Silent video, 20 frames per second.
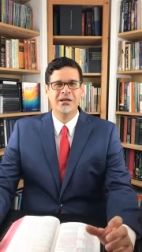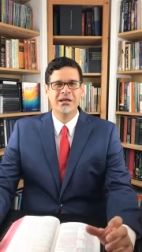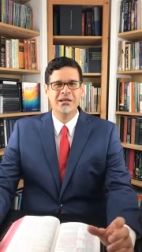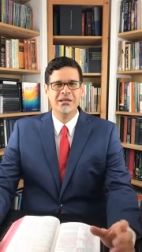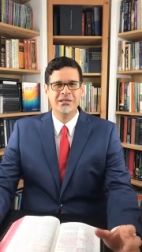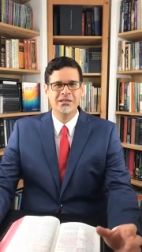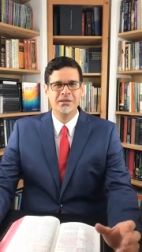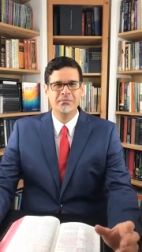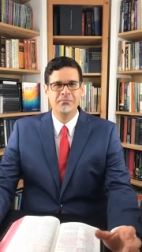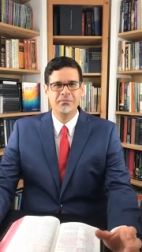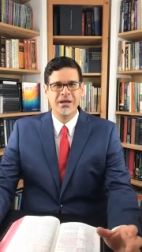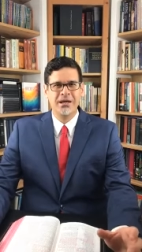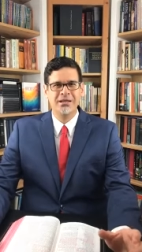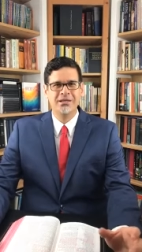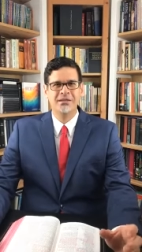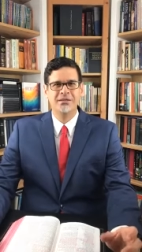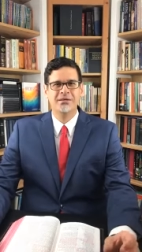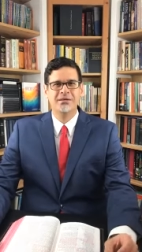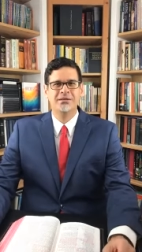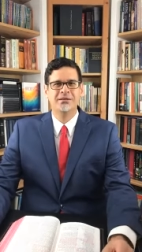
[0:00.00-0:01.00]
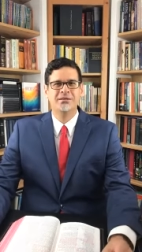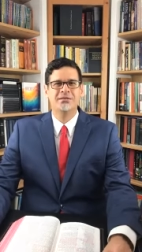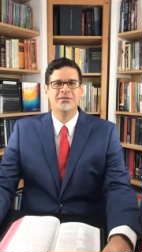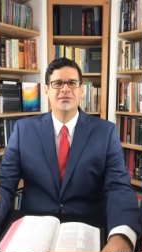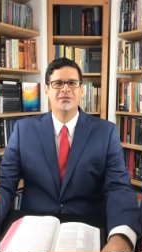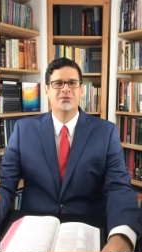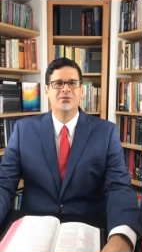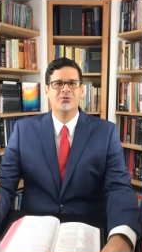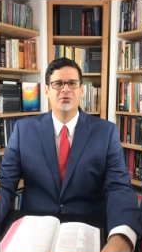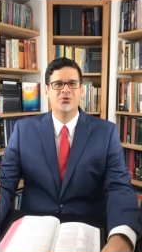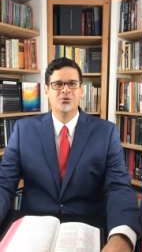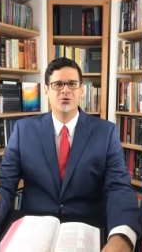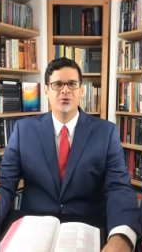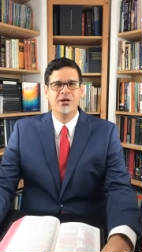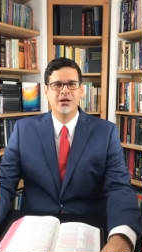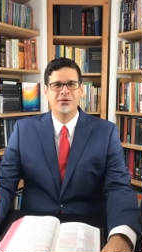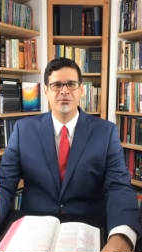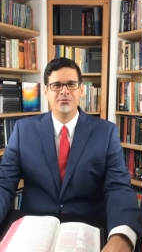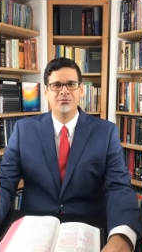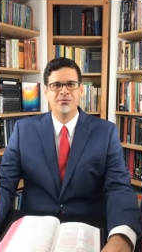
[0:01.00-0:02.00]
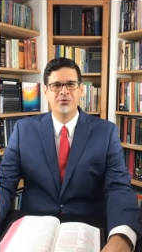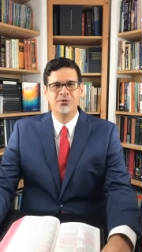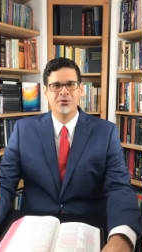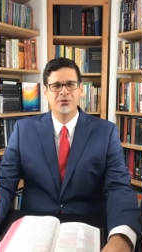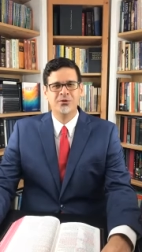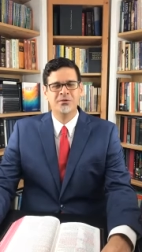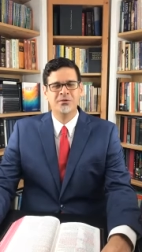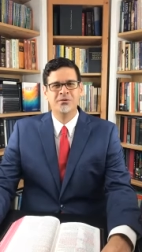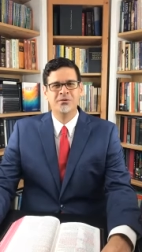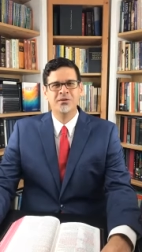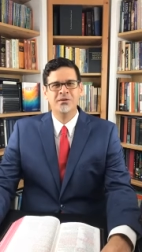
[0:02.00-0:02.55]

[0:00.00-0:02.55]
independence on July 4th,